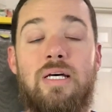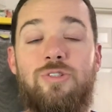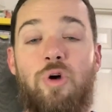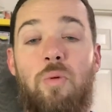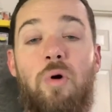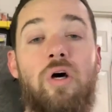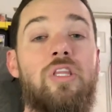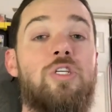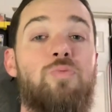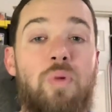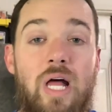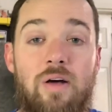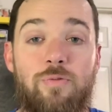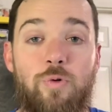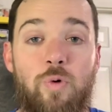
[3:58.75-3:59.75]
So I'm on this
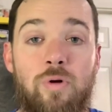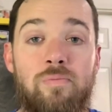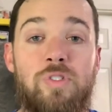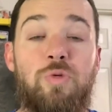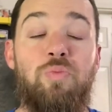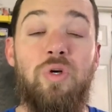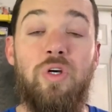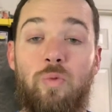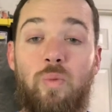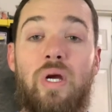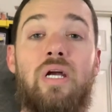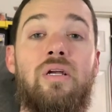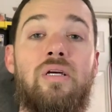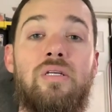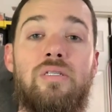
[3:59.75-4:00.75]
platform to
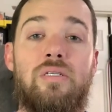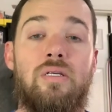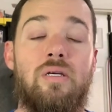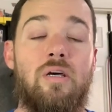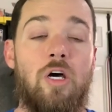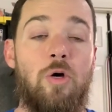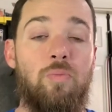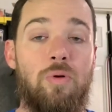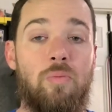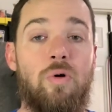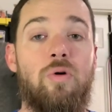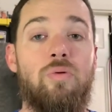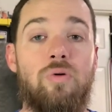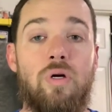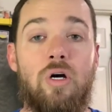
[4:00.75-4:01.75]
awareness,
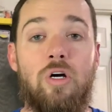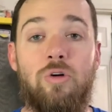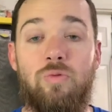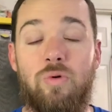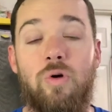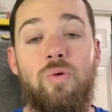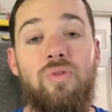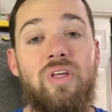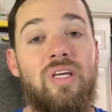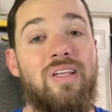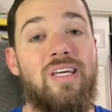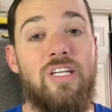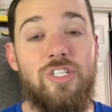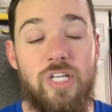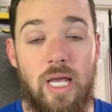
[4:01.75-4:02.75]
promote growth,
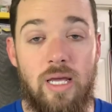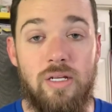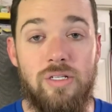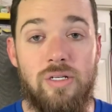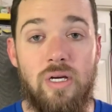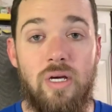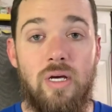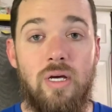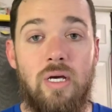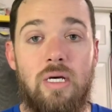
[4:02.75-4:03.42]
healing, and change.